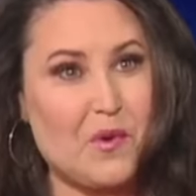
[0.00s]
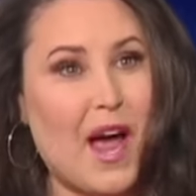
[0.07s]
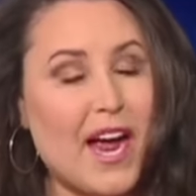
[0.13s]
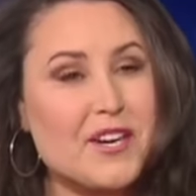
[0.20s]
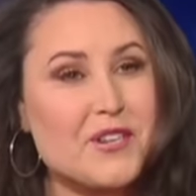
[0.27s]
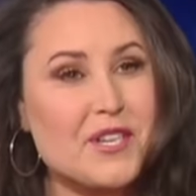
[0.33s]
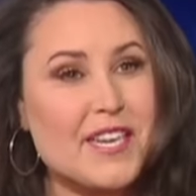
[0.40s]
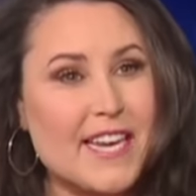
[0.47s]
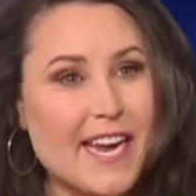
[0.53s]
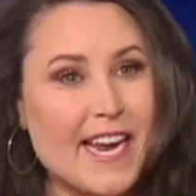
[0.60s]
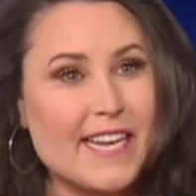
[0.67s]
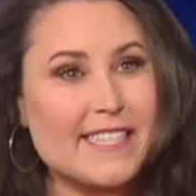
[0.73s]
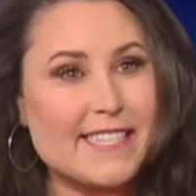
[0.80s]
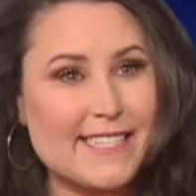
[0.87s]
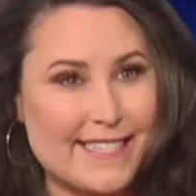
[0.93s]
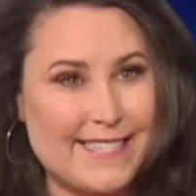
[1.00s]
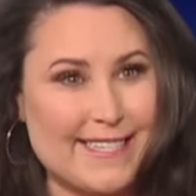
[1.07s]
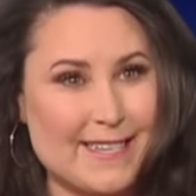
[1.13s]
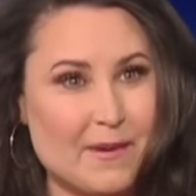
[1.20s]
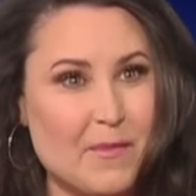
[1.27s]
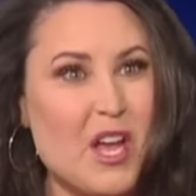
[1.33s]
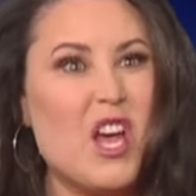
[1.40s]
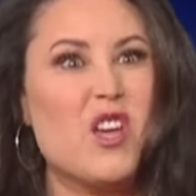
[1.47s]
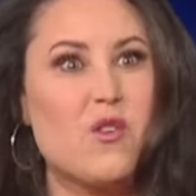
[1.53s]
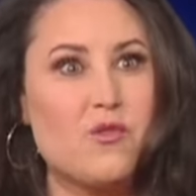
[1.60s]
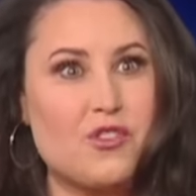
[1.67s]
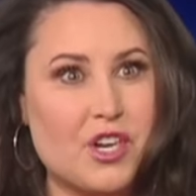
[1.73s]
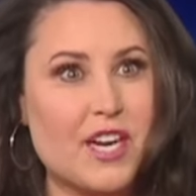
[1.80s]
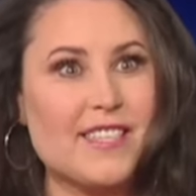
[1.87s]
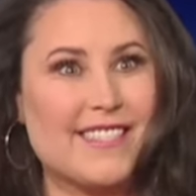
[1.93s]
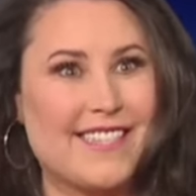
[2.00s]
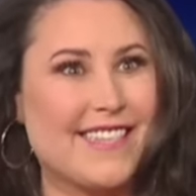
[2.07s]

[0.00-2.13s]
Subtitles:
actually can't see them. You just